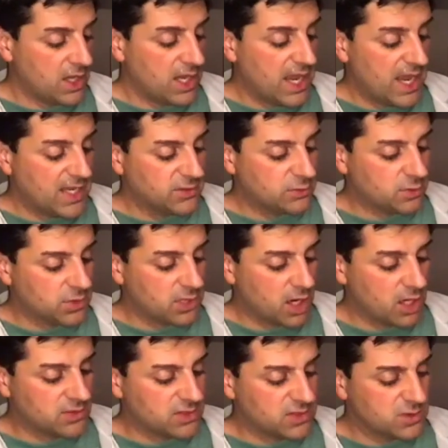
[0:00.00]
As
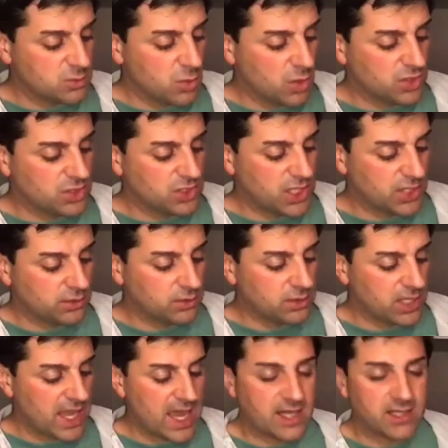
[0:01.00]
regards his more
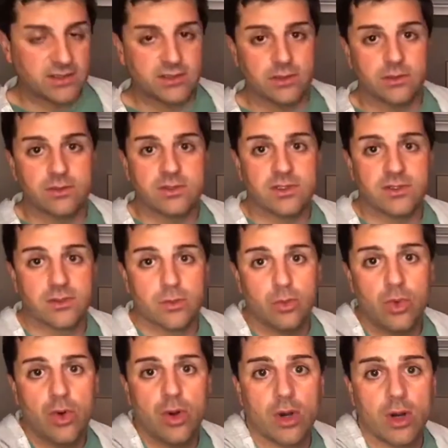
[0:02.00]
general attitude to the
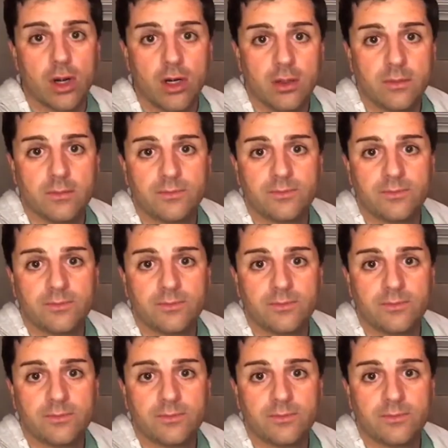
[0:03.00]
war,